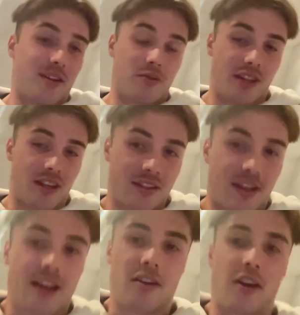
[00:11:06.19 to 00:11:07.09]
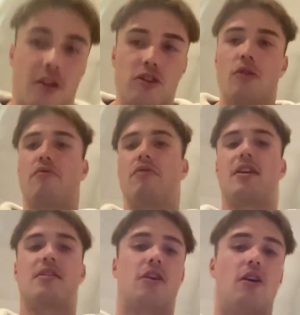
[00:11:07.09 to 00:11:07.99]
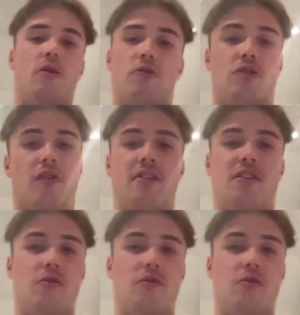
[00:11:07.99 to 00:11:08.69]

It was insane. Like 2 3 years ago, it was crazy.